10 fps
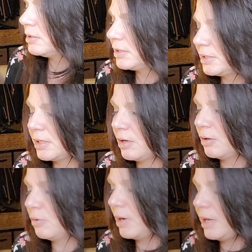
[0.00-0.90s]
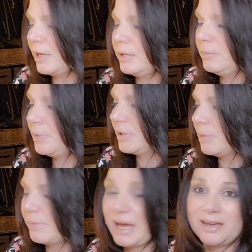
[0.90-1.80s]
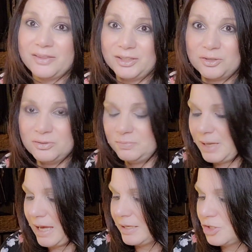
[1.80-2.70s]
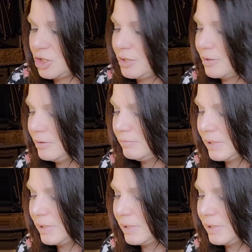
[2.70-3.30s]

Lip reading: So I put them back in the little package here,